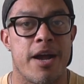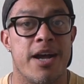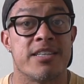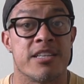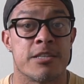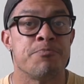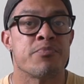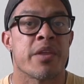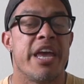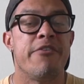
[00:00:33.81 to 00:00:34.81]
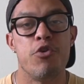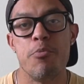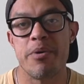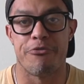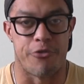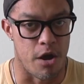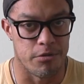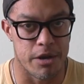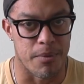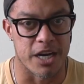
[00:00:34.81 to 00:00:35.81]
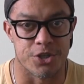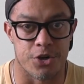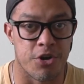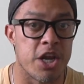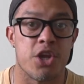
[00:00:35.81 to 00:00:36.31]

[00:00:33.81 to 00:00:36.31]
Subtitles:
guys, is if you've been following my journey,